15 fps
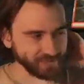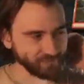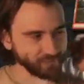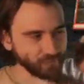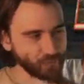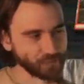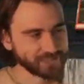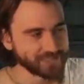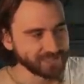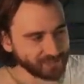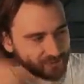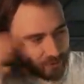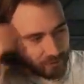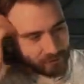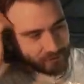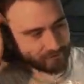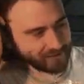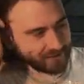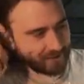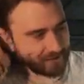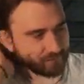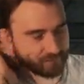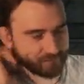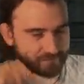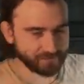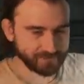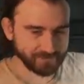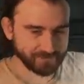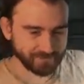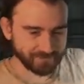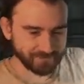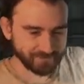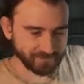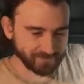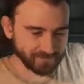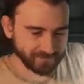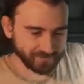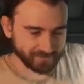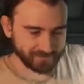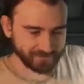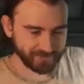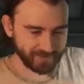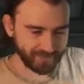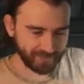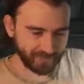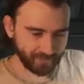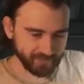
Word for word: If you watch the Quarry of Life, uh,